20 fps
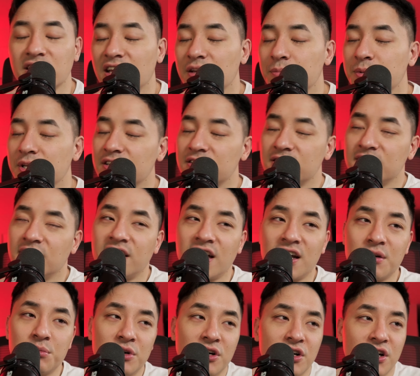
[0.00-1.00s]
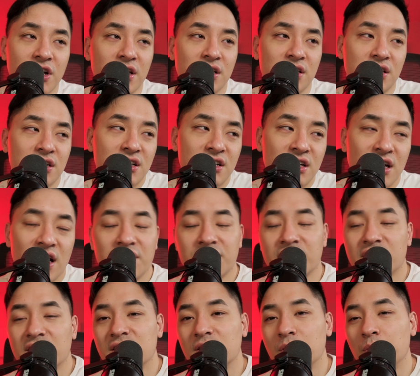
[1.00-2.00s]
APS-C camera and having
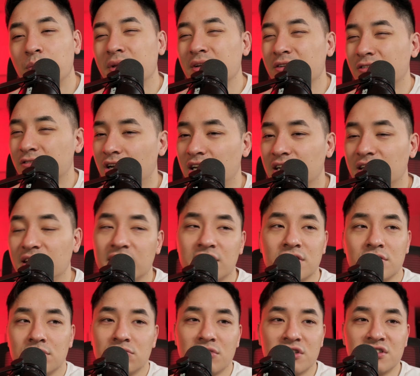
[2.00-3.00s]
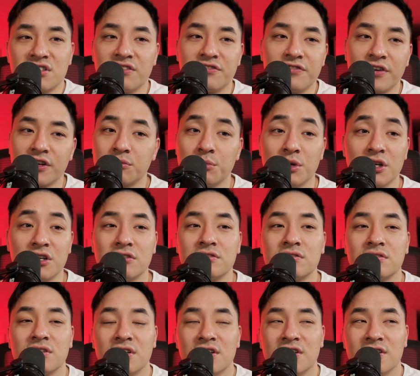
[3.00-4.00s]
it a bit grainy, it doesn't affect me because
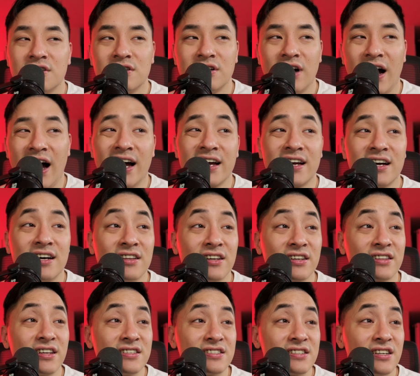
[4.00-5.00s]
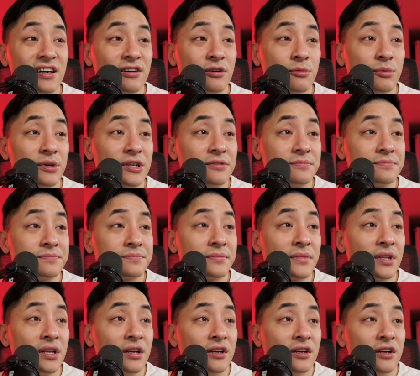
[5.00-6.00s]
I kind of like that style a bit.
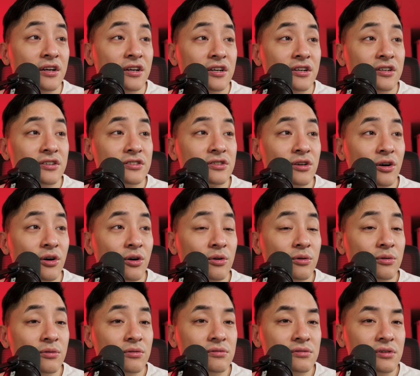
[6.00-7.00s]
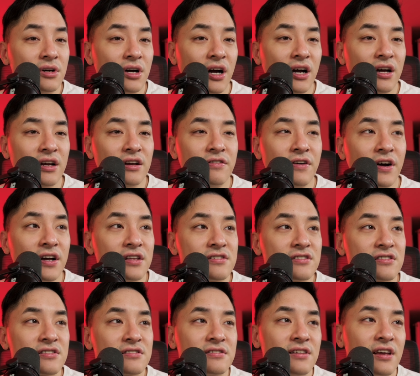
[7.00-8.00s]
So if I
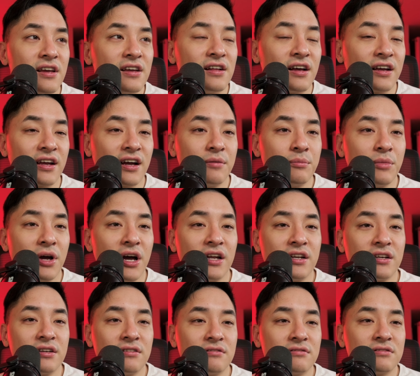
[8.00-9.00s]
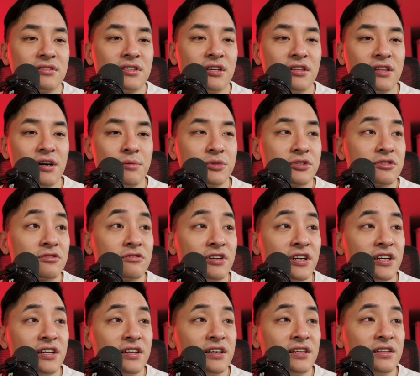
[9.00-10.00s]
just say like I'm adding say that much grain
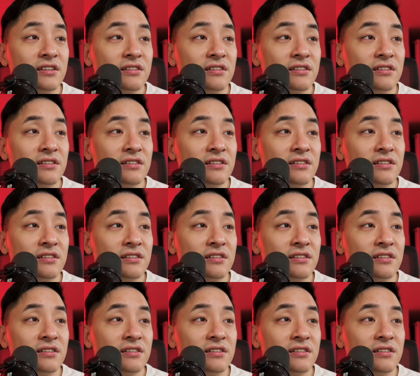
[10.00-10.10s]
and